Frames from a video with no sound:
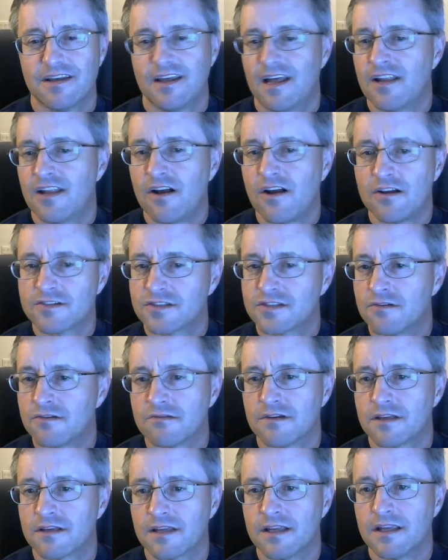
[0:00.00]
and
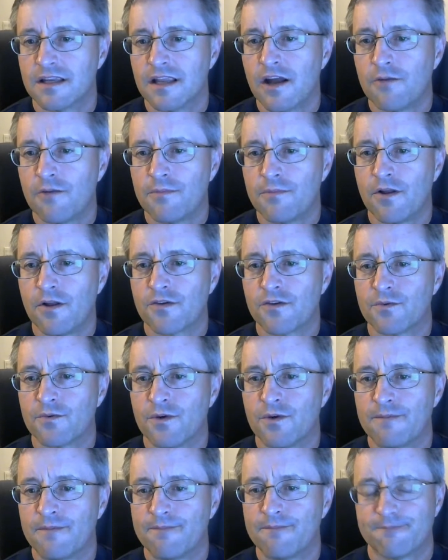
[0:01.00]
also getting help along the
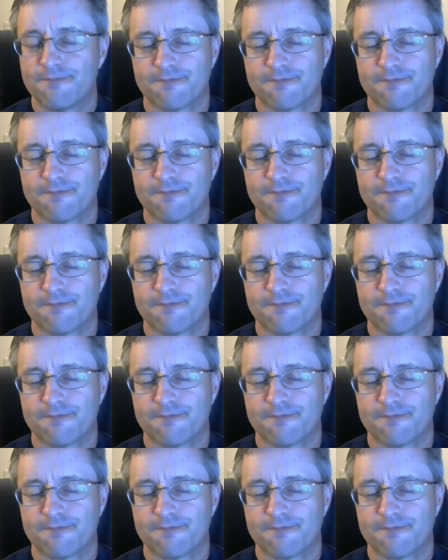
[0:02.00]
way.